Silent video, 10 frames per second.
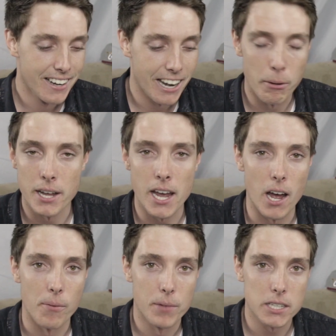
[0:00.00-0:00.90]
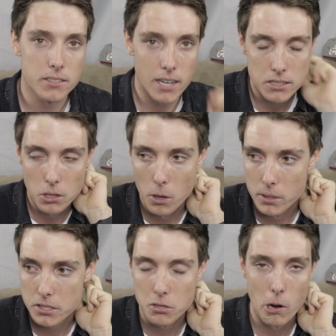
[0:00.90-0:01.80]
Anyway, yeah, that's all I
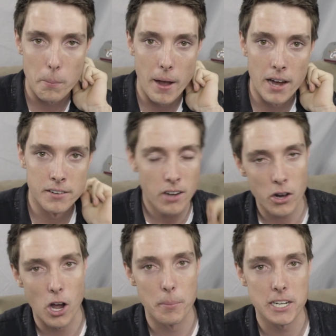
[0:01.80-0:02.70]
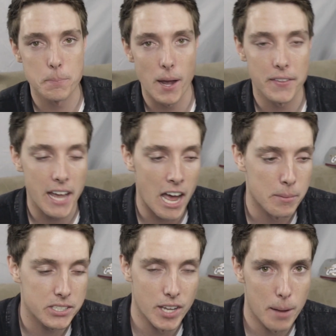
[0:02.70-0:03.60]
wanted to talk about. No comments about the
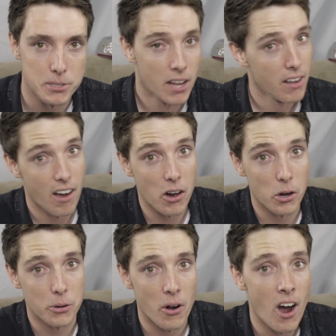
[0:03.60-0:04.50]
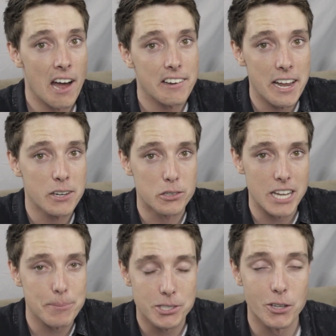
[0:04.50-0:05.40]
game except I got it right. Eagles
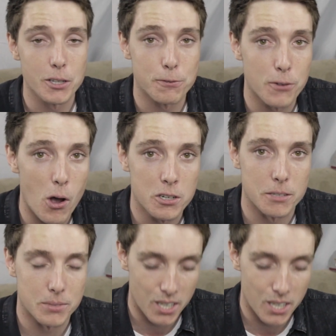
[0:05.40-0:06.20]
absolutely flogged them.